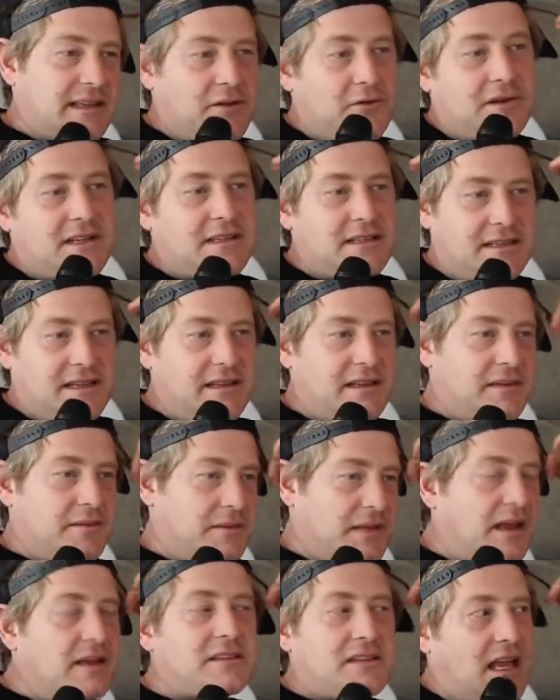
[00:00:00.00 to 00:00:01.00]
I want to see
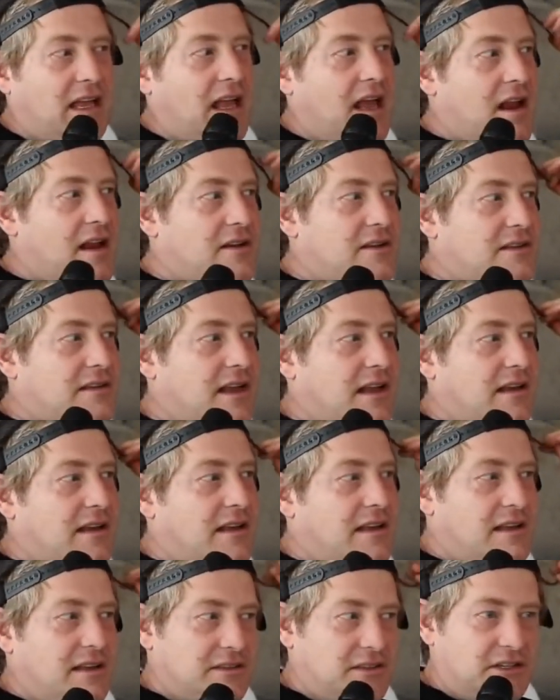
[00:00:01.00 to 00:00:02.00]
them. And I get it, I understand.
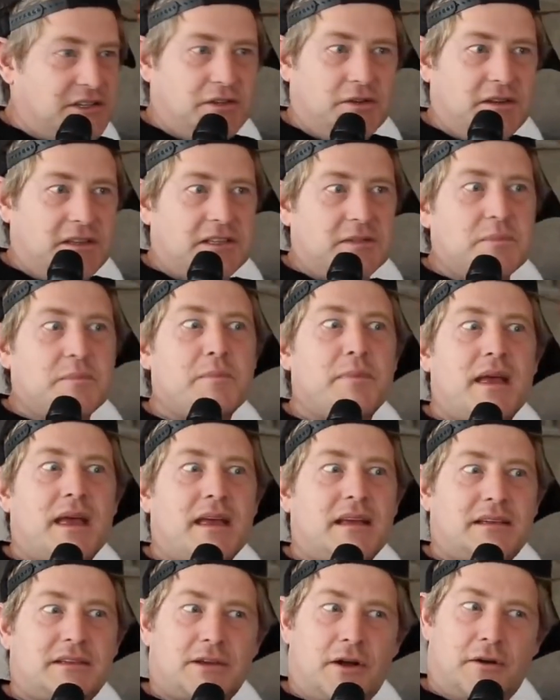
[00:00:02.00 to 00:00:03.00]
So she's doing this
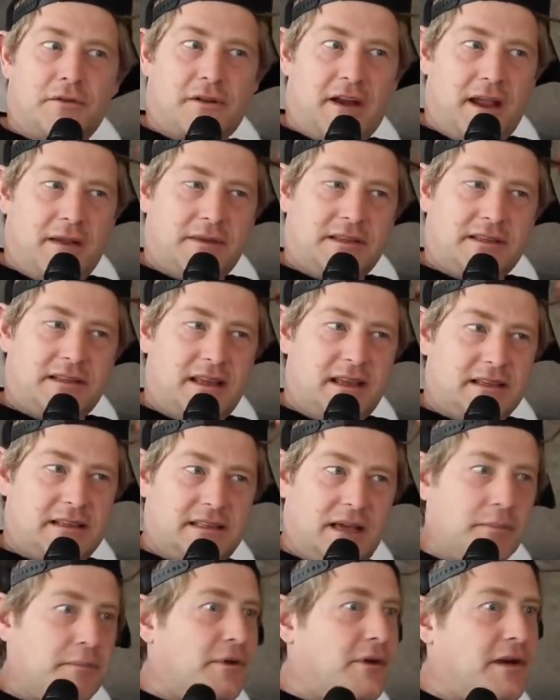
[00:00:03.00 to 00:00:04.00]
big show for ABC, a
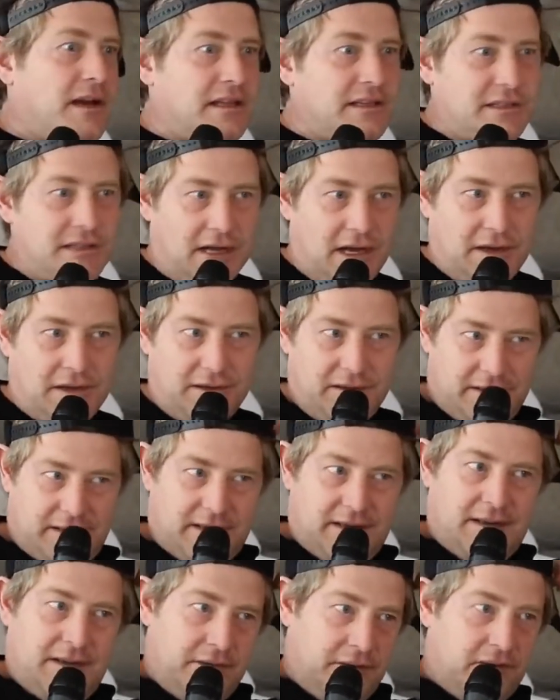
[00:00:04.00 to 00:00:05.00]
submarine show
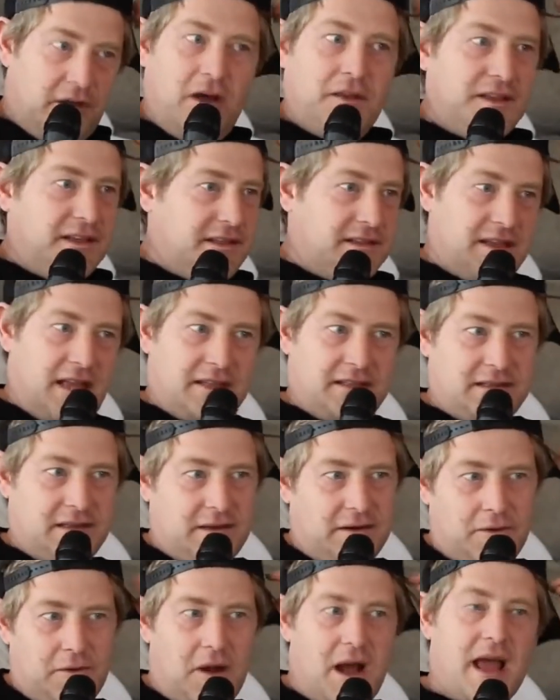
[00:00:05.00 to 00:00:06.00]
with all these sets
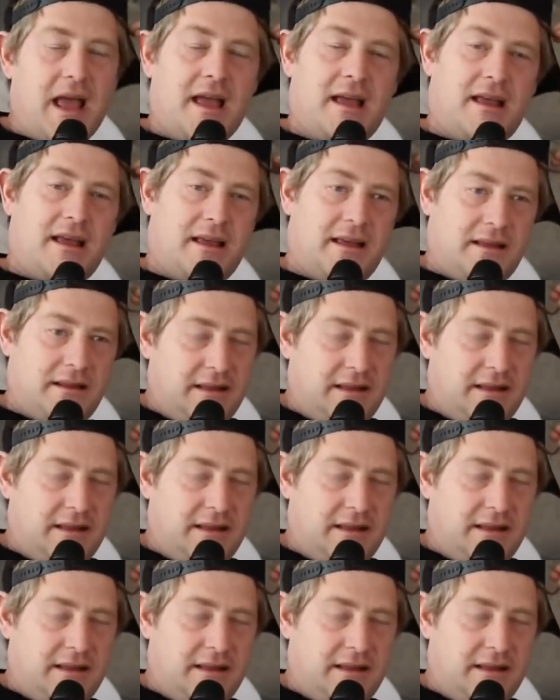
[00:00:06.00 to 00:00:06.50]
in Hawaii.